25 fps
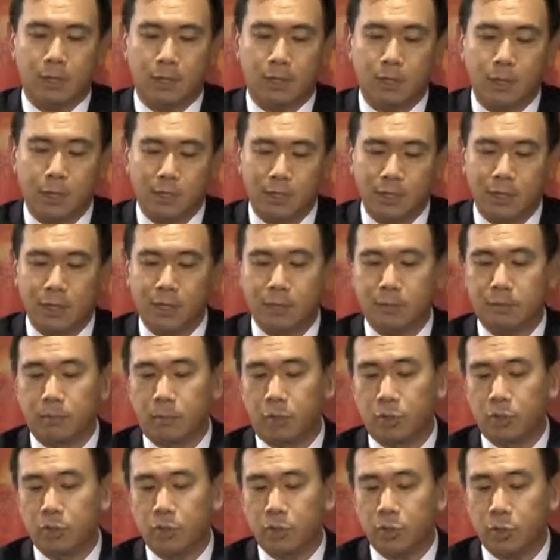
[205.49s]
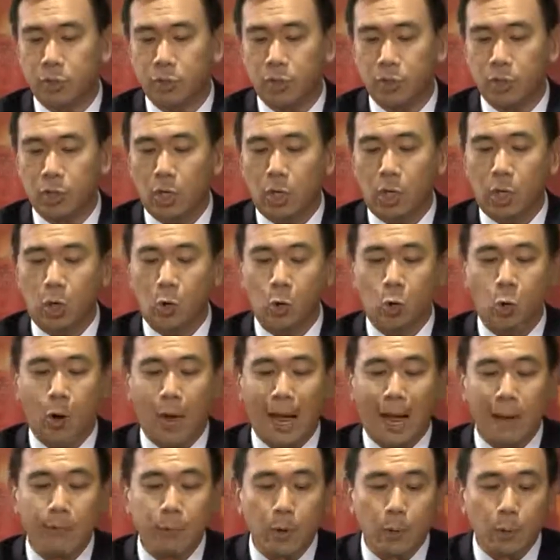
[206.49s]
resident in Mauritius who
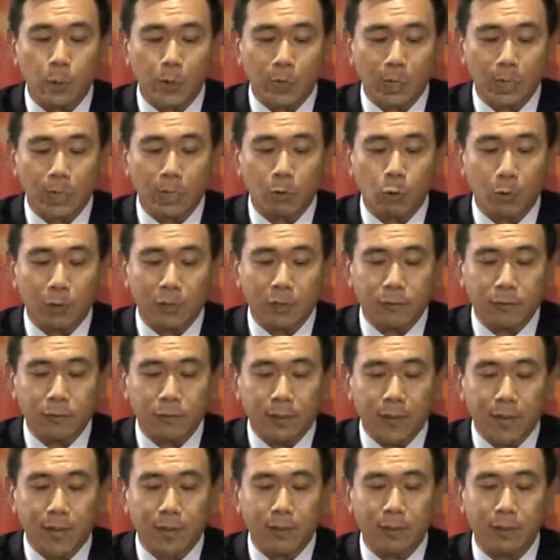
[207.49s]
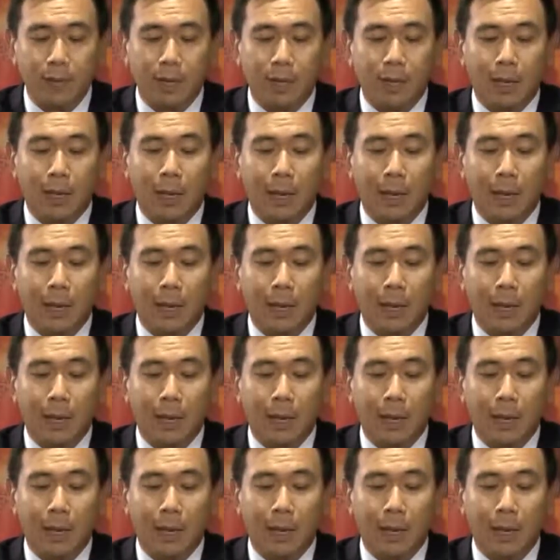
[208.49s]
are appropriately qualified